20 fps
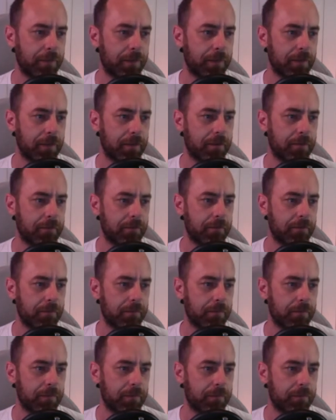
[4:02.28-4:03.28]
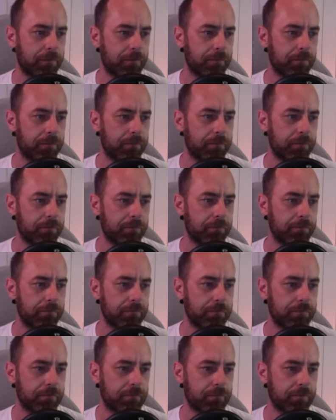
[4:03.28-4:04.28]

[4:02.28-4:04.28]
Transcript: No one is speaking in this clip.